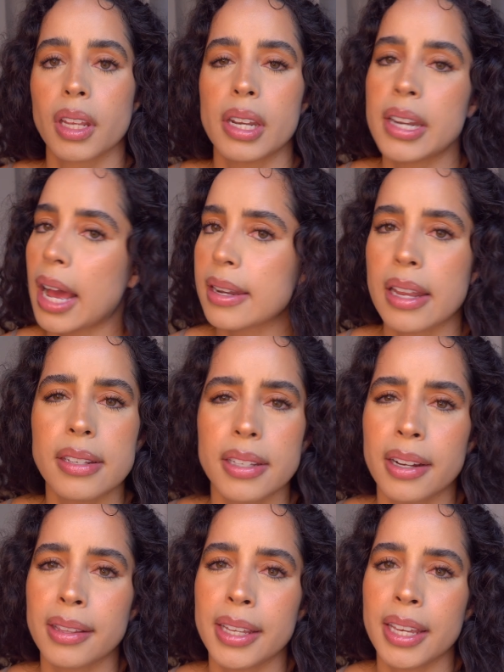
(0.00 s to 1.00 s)
Not
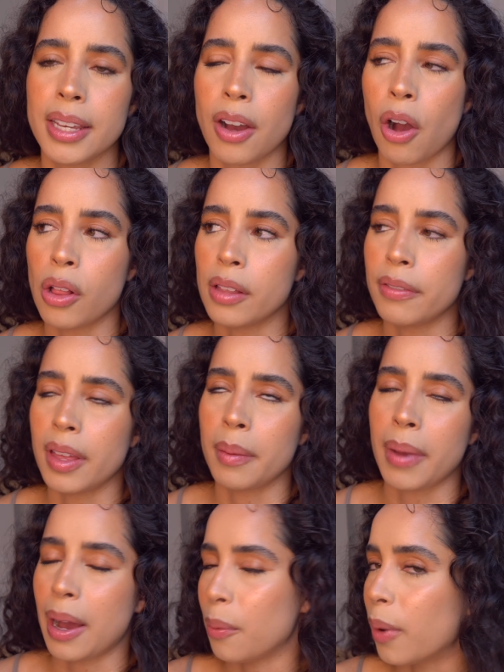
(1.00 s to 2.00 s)
necessarily all of
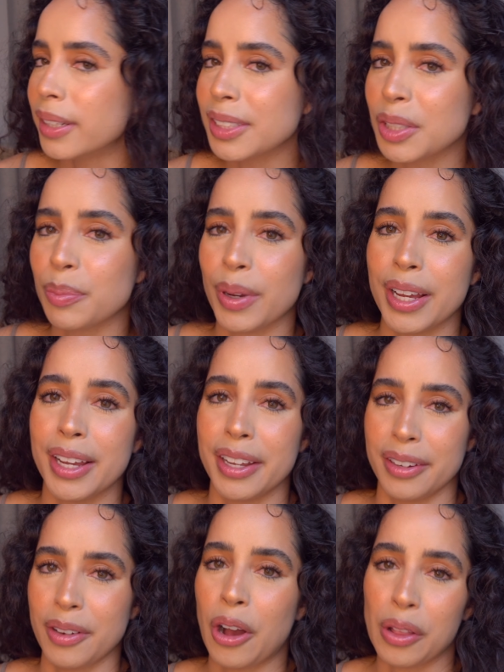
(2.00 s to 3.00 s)
them at once,
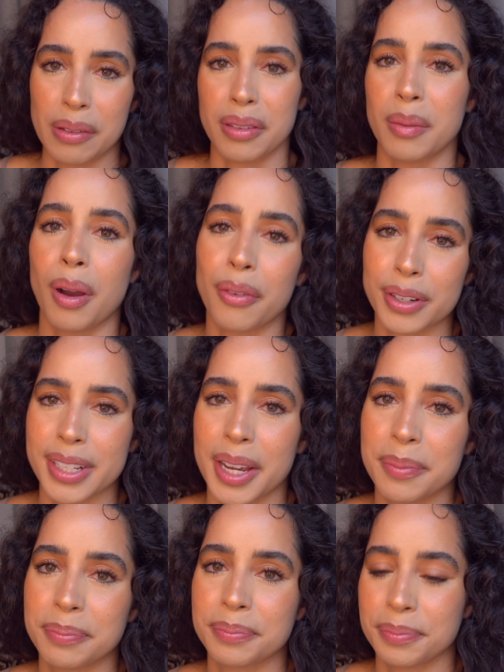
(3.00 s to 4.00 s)
but all of them over
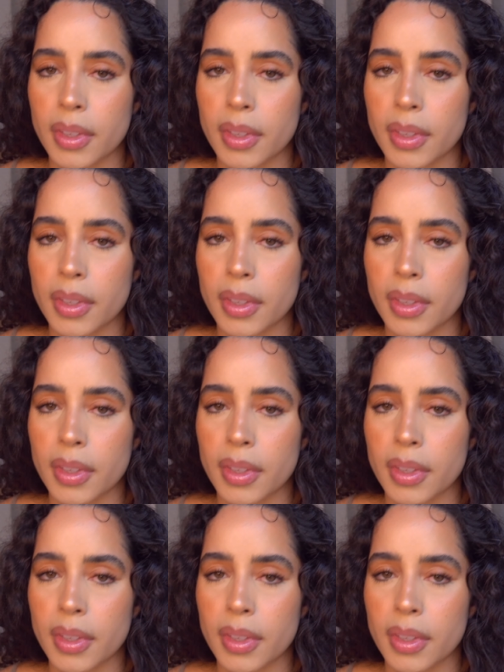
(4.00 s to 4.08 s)
time.